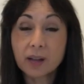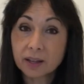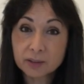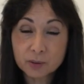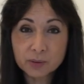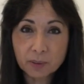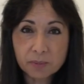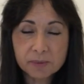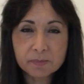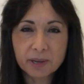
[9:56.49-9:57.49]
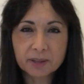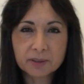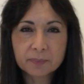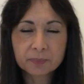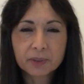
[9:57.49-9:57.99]
I can do something
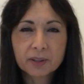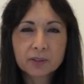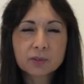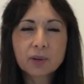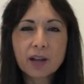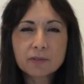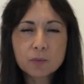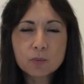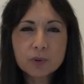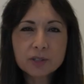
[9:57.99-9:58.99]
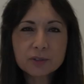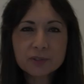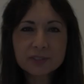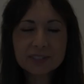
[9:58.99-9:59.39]
better. So have a wonderful